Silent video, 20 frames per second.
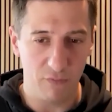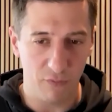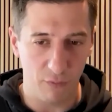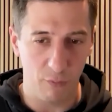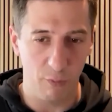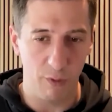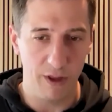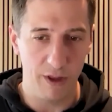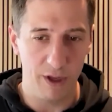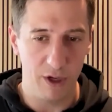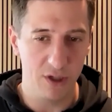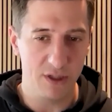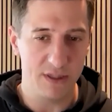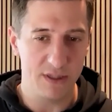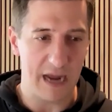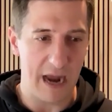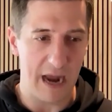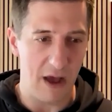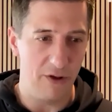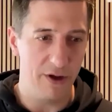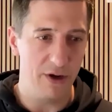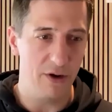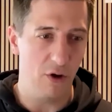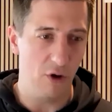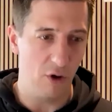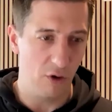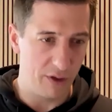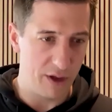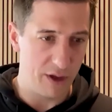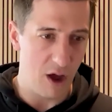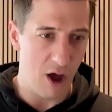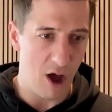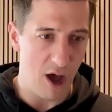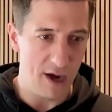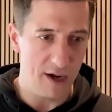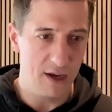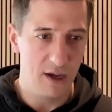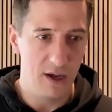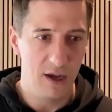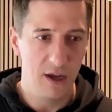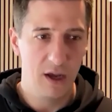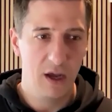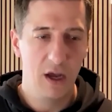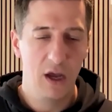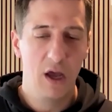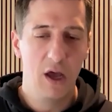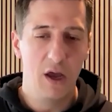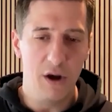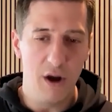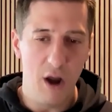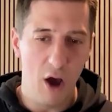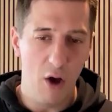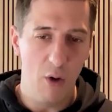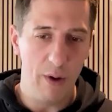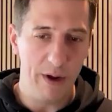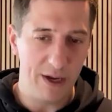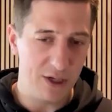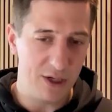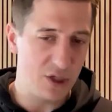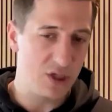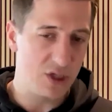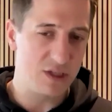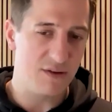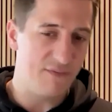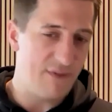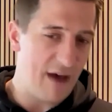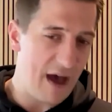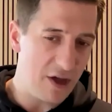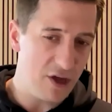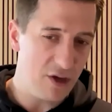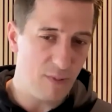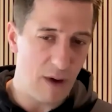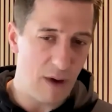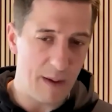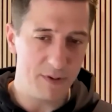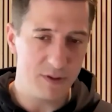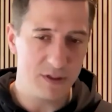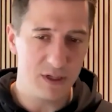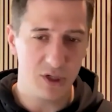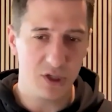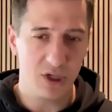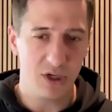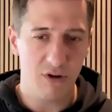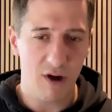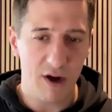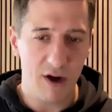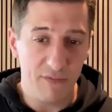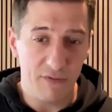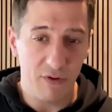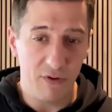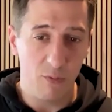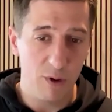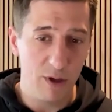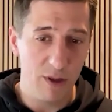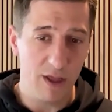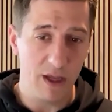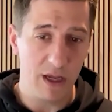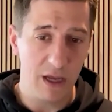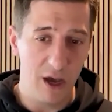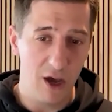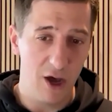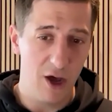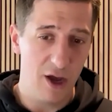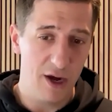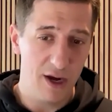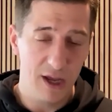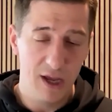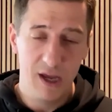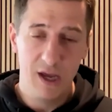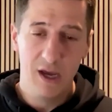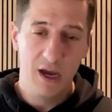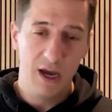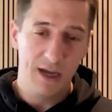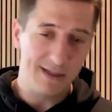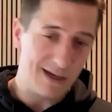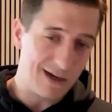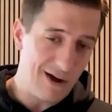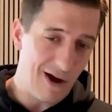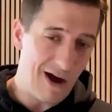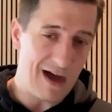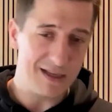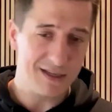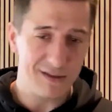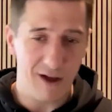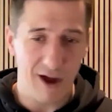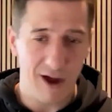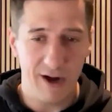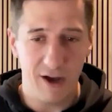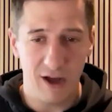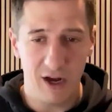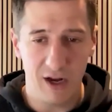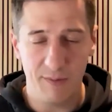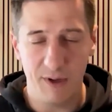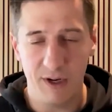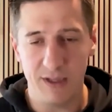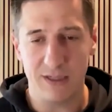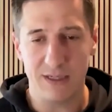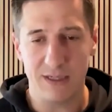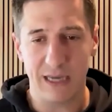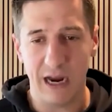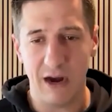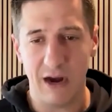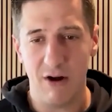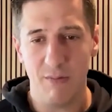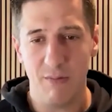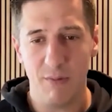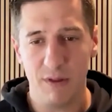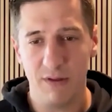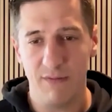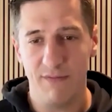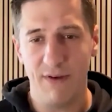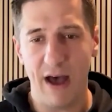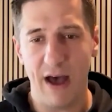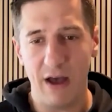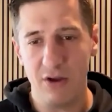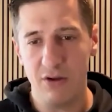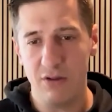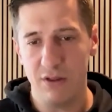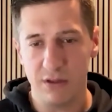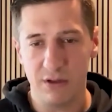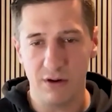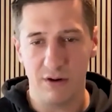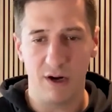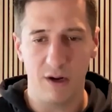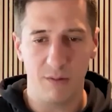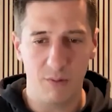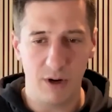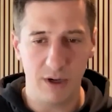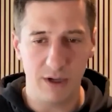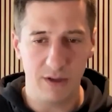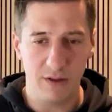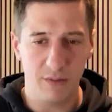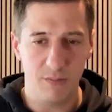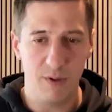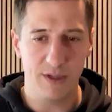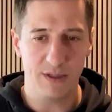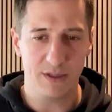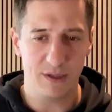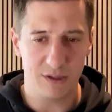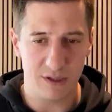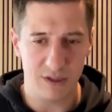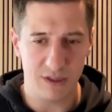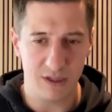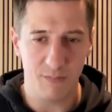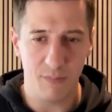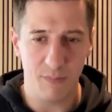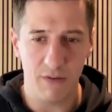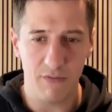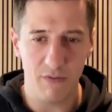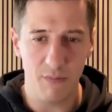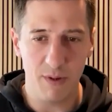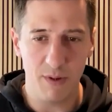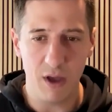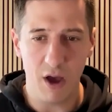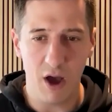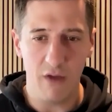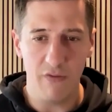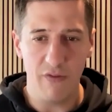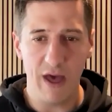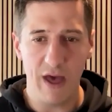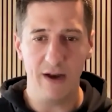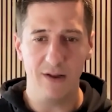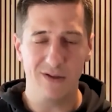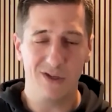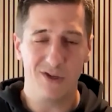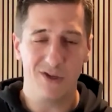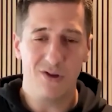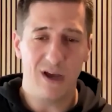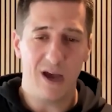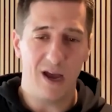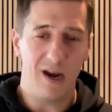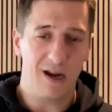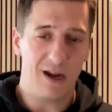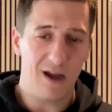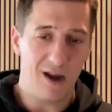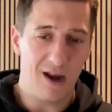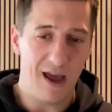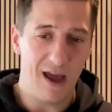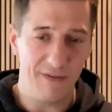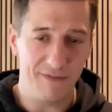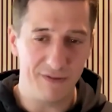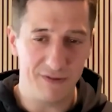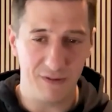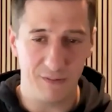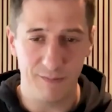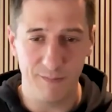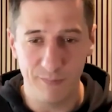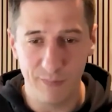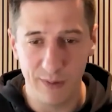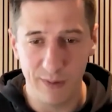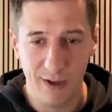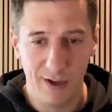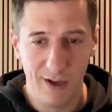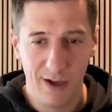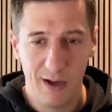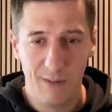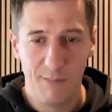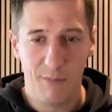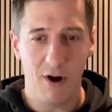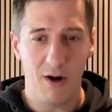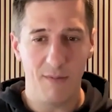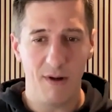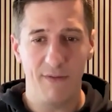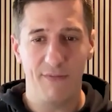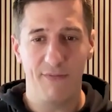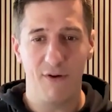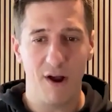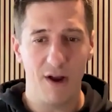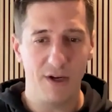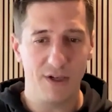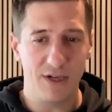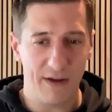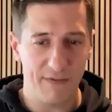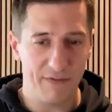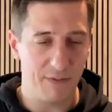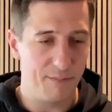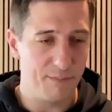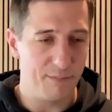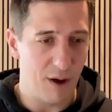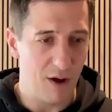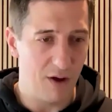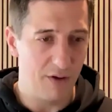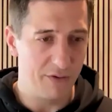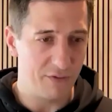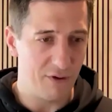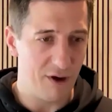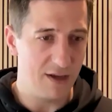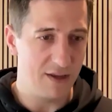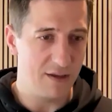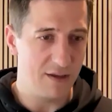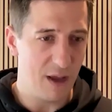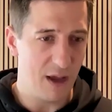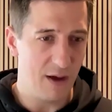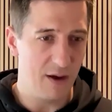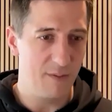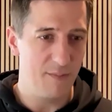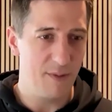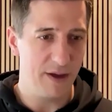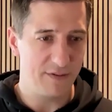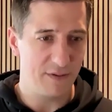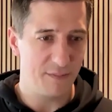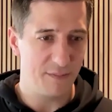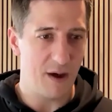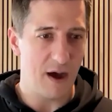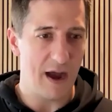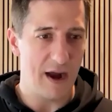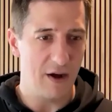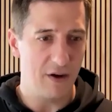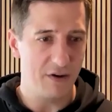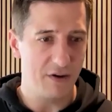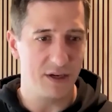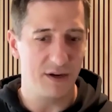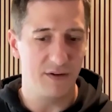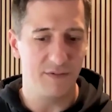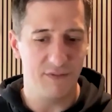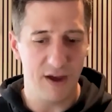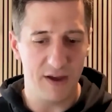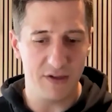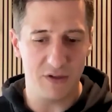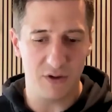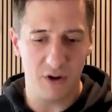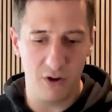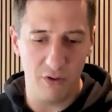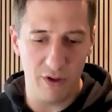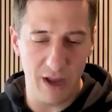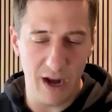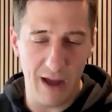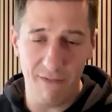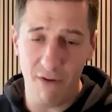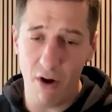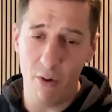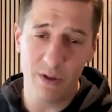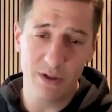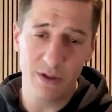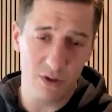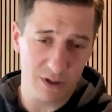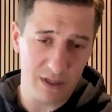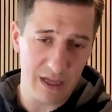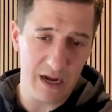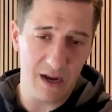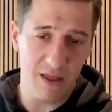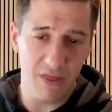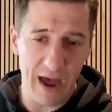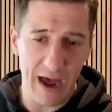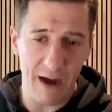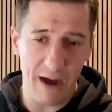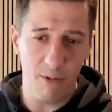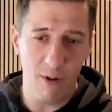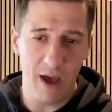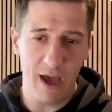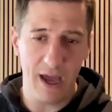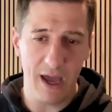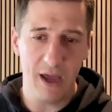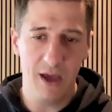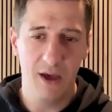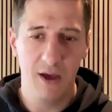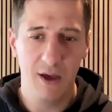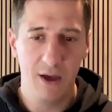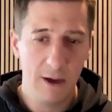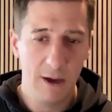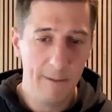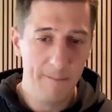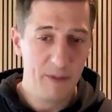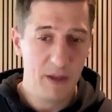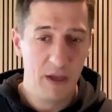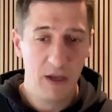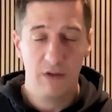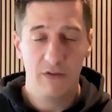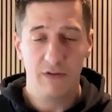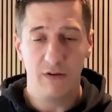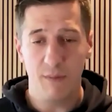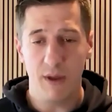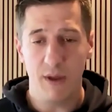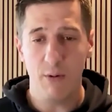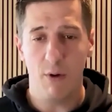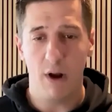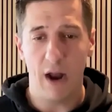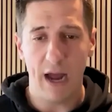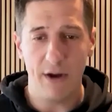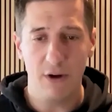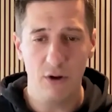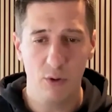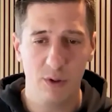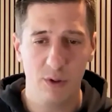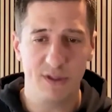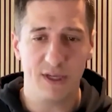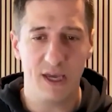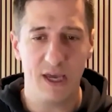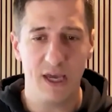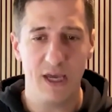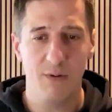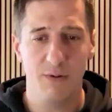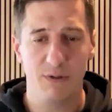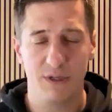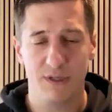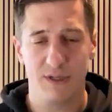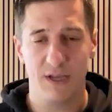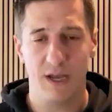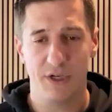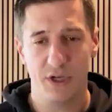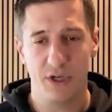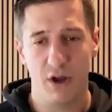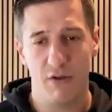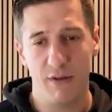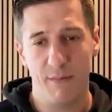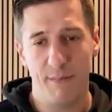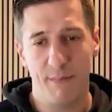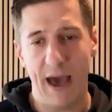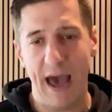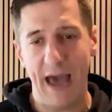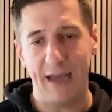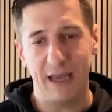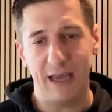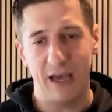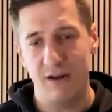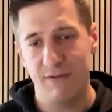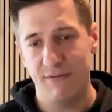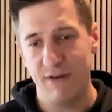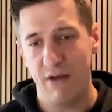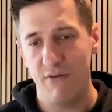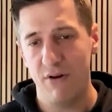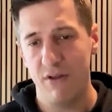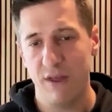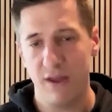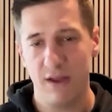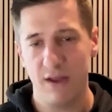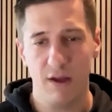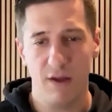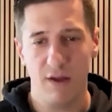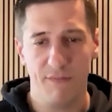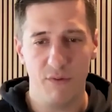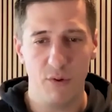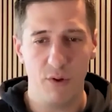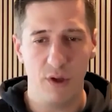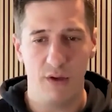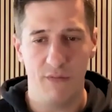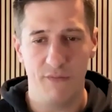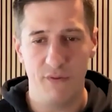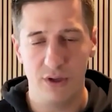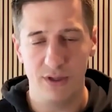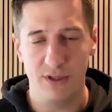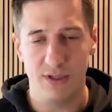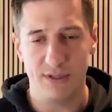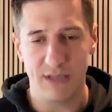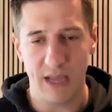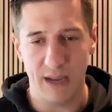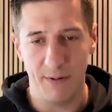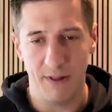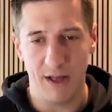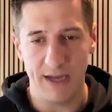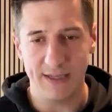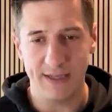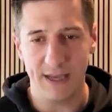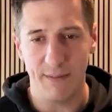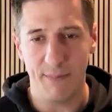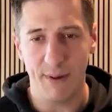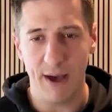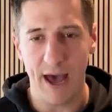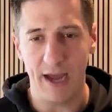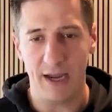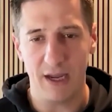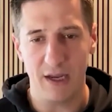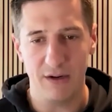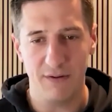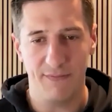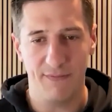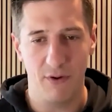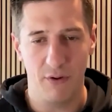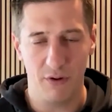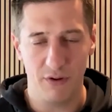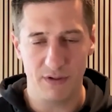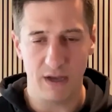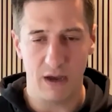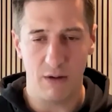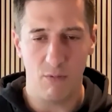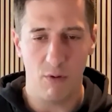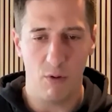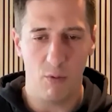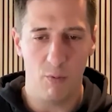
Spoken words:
really good talent early on, knowing it's just a value proposition, right? If they're really good, it's a cost line item and it's scary, but the value that they're going to bring to the business is above and beyond that. And so you kind of have some, part of my French, have some balls, right, to be able to make some hires and invest early. And I've always looked at it that way. To me, what I knew was key was essentially on the back end of everything. If you can stabilize that back end and focus on what